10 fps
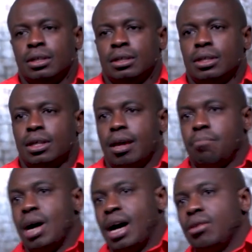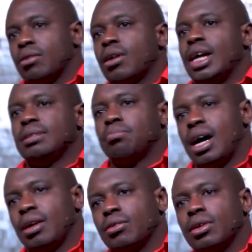so that by Your grace,
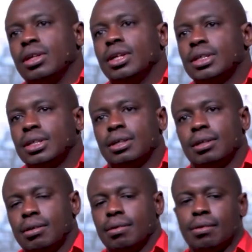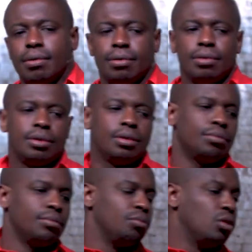by Your goodness,
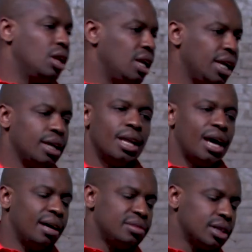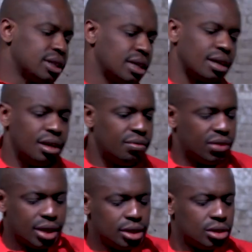we will lead lives of
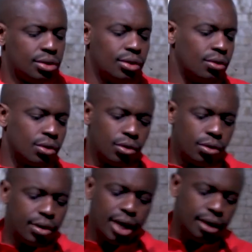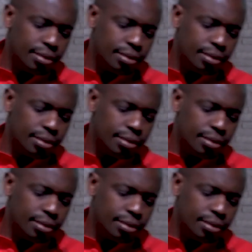significance to Your glory.